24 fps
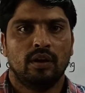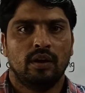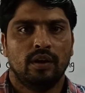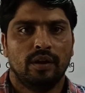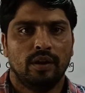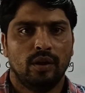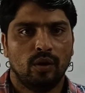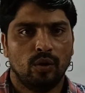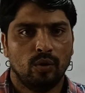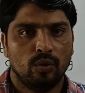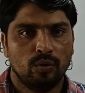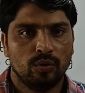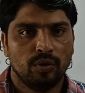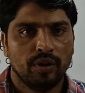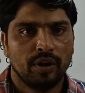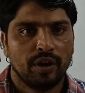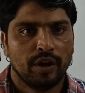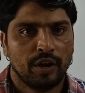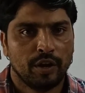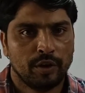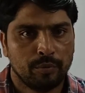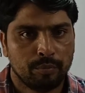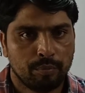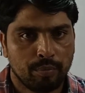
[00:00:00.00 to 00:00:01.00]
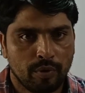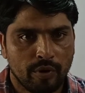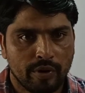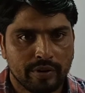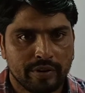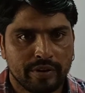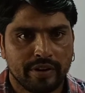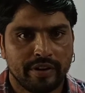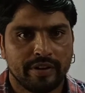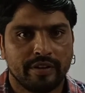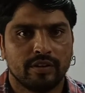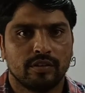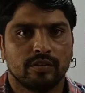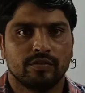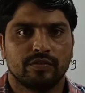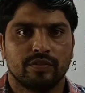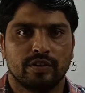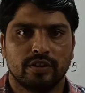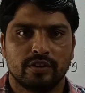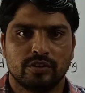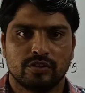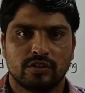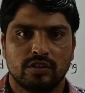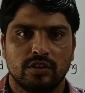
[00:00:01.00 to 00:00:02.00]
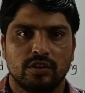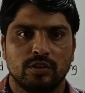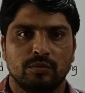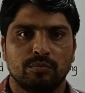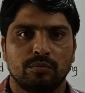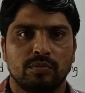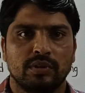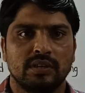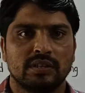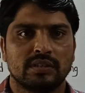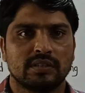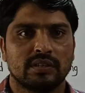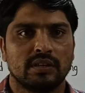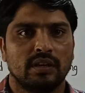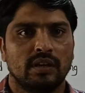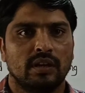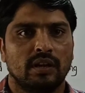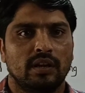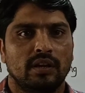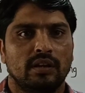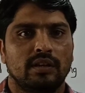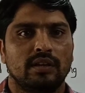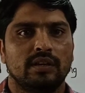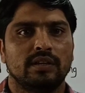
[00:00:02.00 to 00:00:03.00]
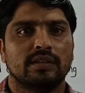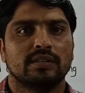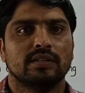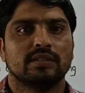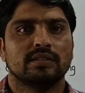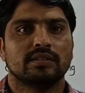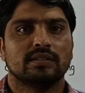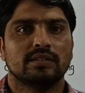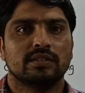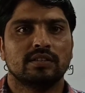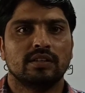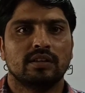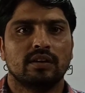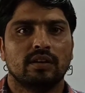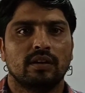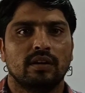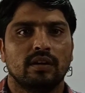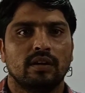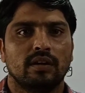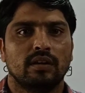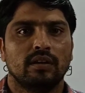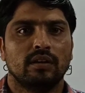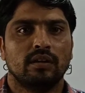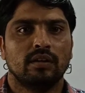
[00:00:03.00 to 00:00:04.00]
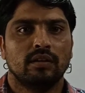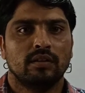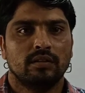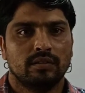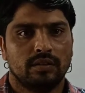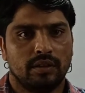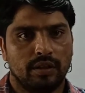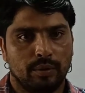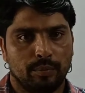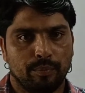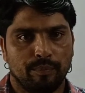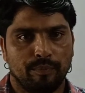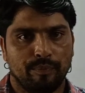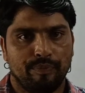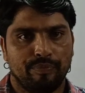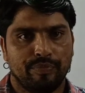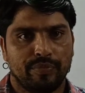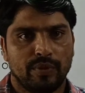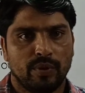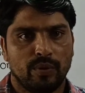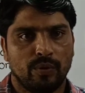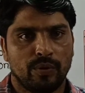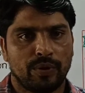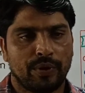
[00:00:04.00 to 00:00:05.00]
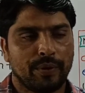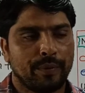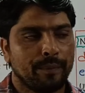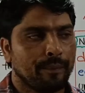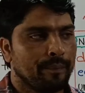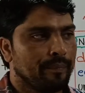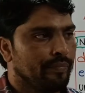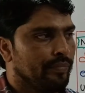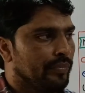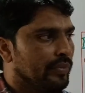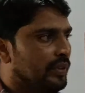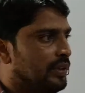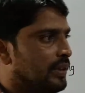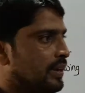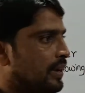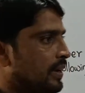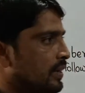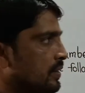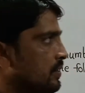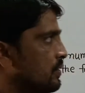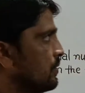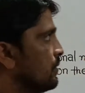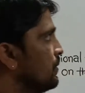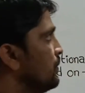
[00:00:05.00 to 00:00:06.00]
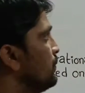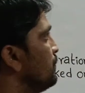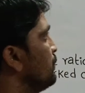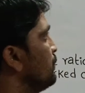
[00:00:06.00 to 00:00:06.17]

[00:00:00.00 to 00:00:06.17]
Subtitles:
Now in part 8 of rational numbers let us recall them. Okay, right.